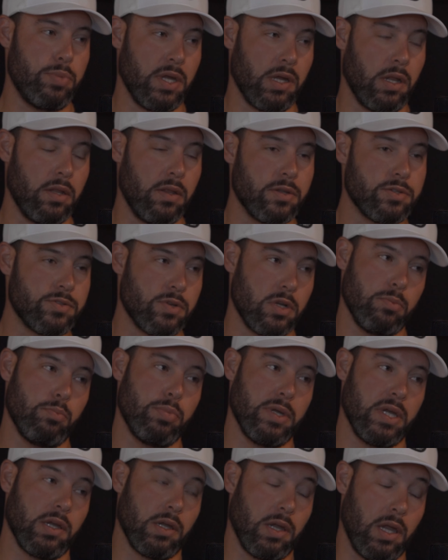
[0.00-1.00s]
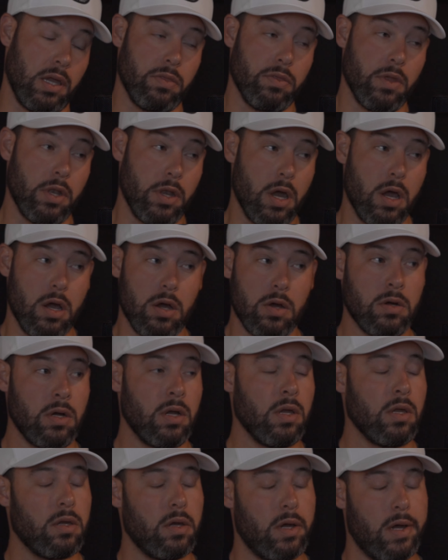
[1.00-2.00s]
right. being in the industry, being in the know,
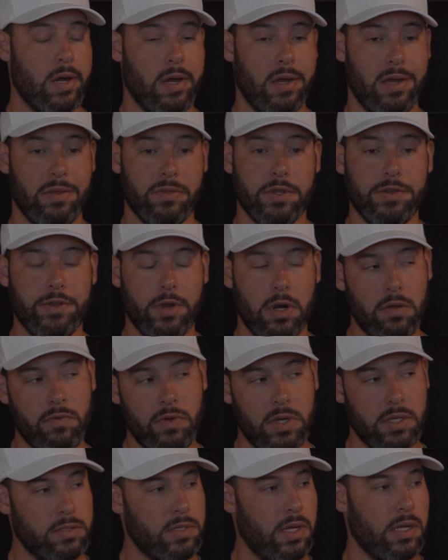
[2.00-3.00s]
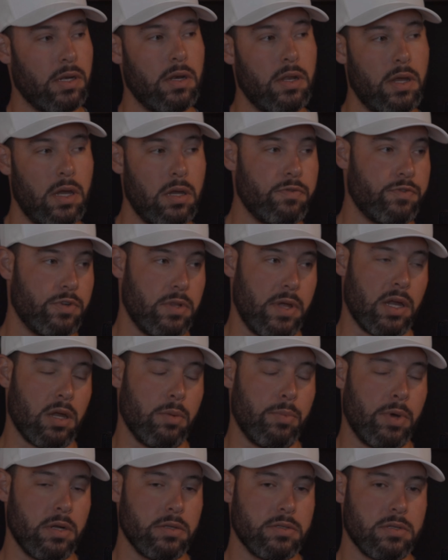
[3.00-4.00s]
uh, in the dirt of it, day to day, for lack of a
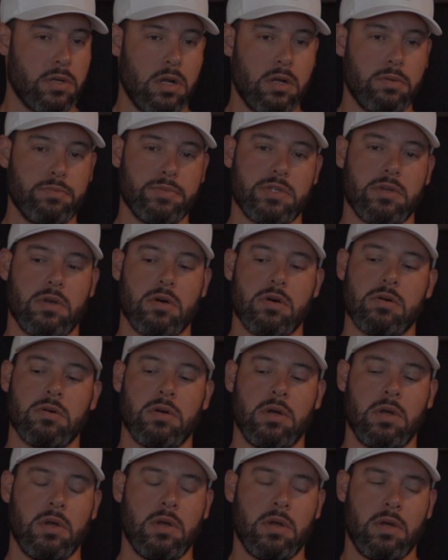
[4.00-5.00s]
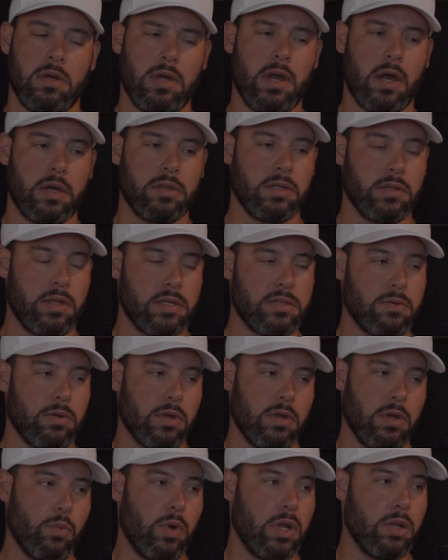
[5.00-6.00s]
better term. So, yeah, I think that's a
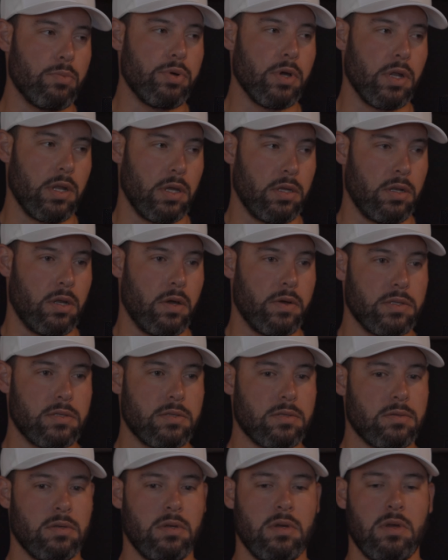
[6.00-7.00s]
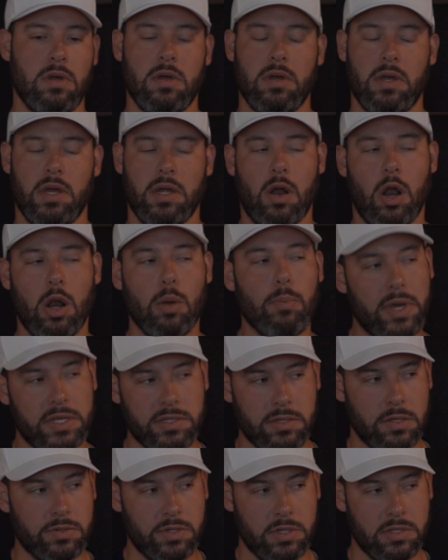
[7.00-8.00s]
good way to put it. You know, it's in our
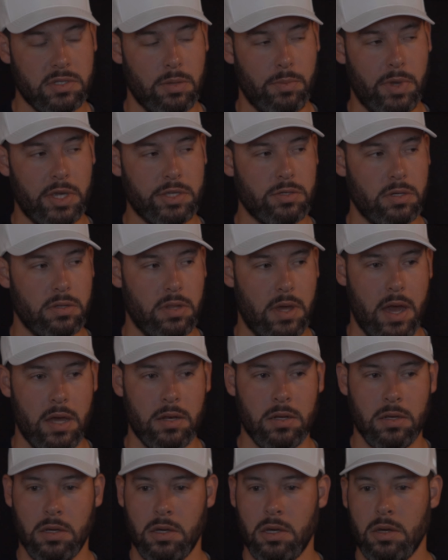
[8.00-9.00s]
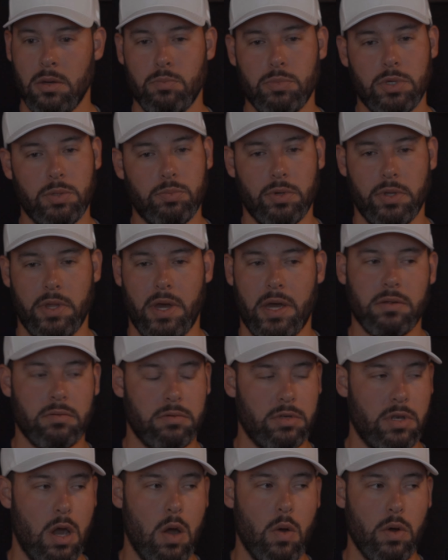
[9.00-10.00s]
best interest to make sure that people that
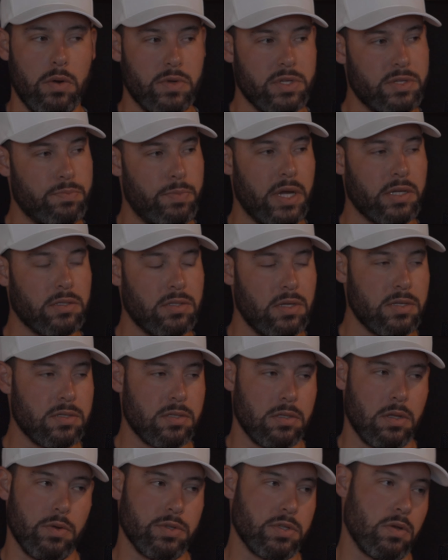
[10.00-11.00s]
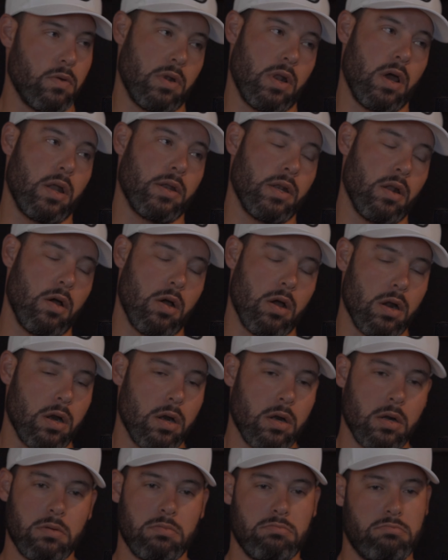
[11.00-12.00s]
know and respect us know what's going on in
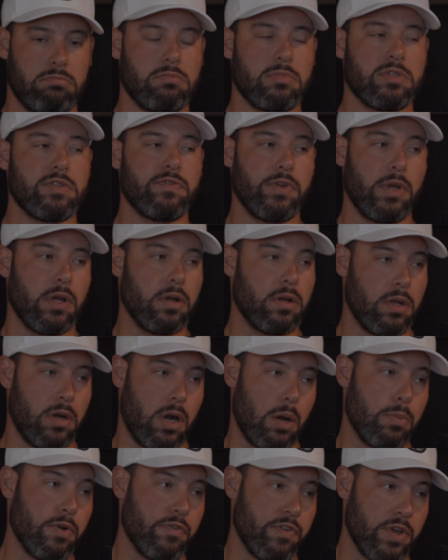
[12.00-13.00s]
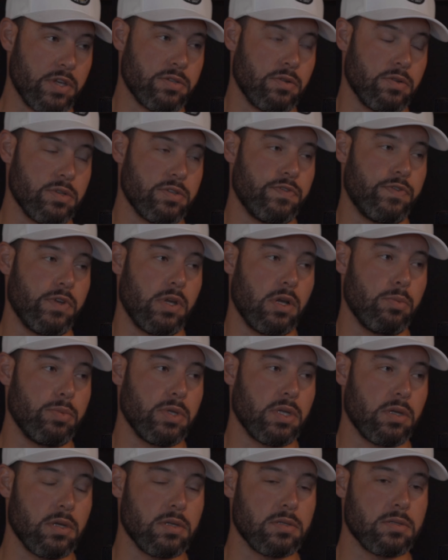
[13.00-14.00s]
our sphere, in our professional sphere,
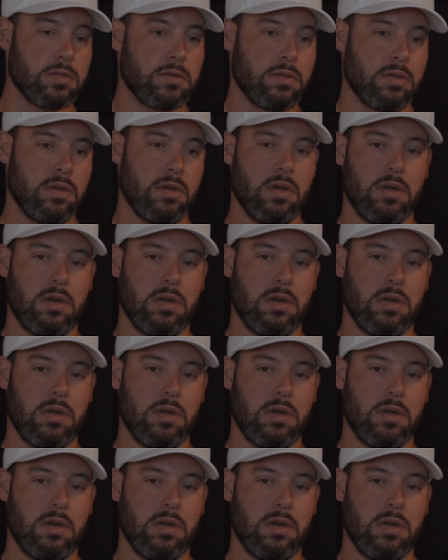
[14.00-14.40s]
because